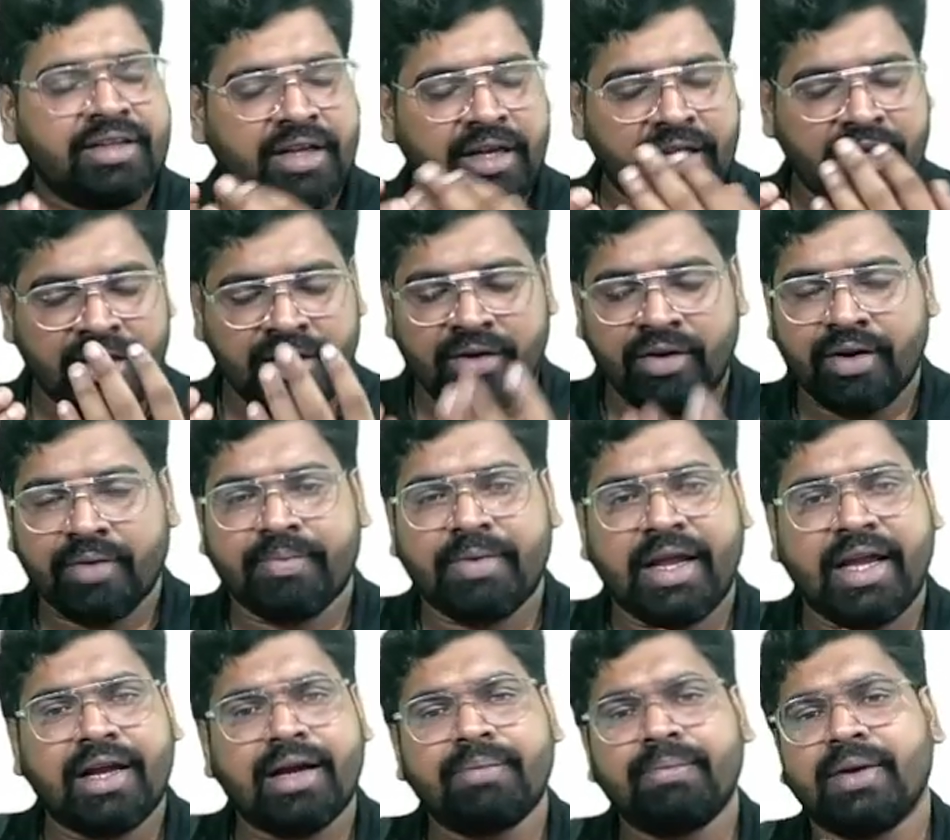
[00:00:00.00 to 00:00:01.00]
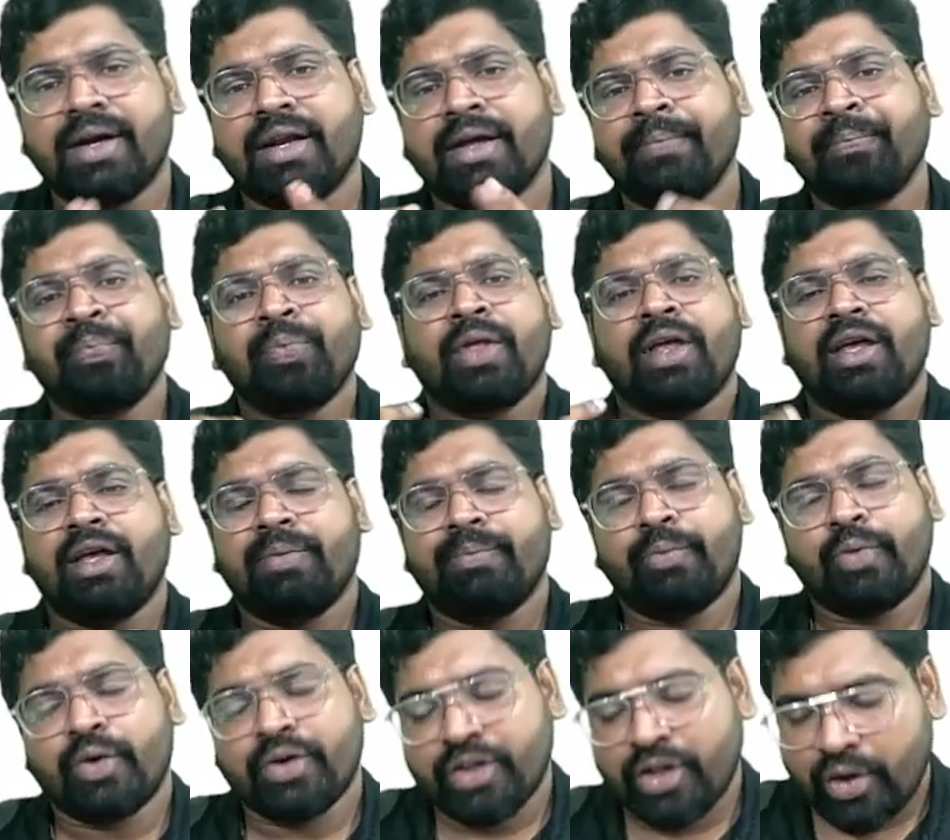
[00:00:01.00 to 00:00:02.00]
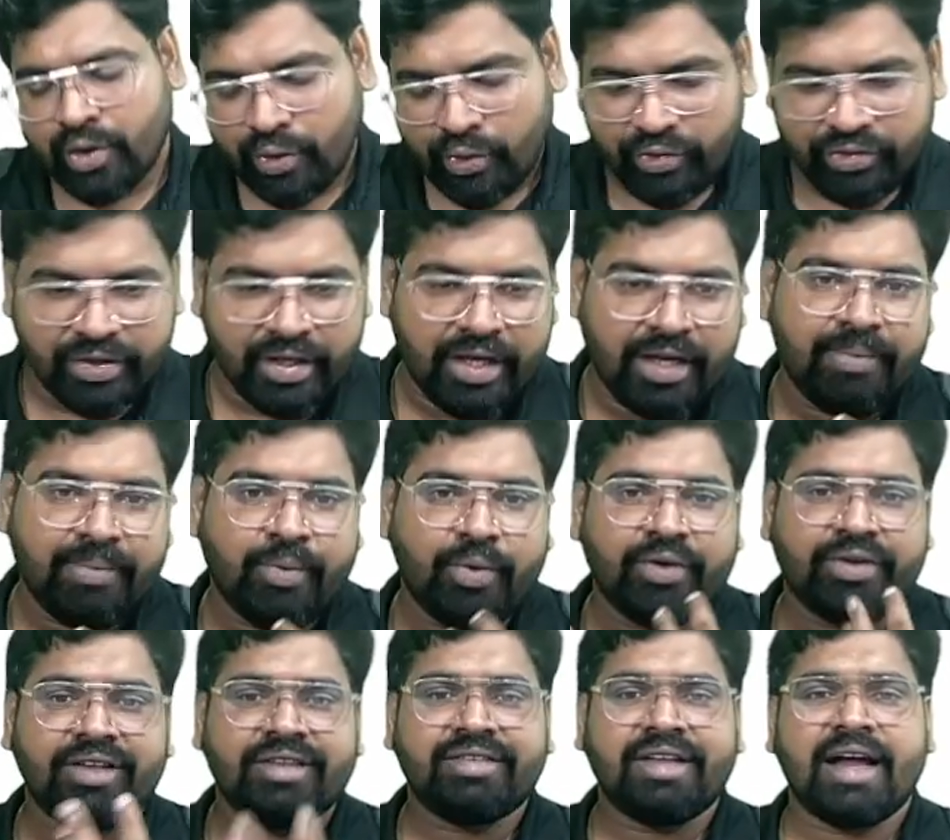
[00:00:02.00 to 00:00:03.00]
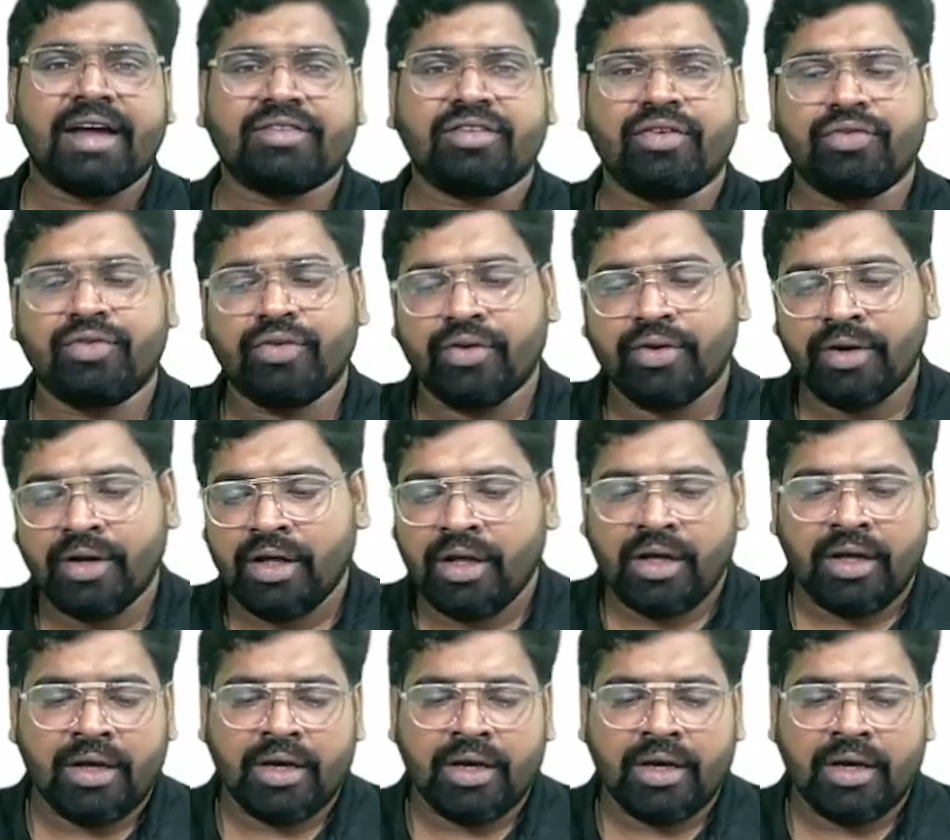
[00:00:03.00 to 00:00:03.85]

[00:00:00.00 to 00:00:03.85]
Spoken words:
He got a breakup, but he bought the rose, he bought the saxophone,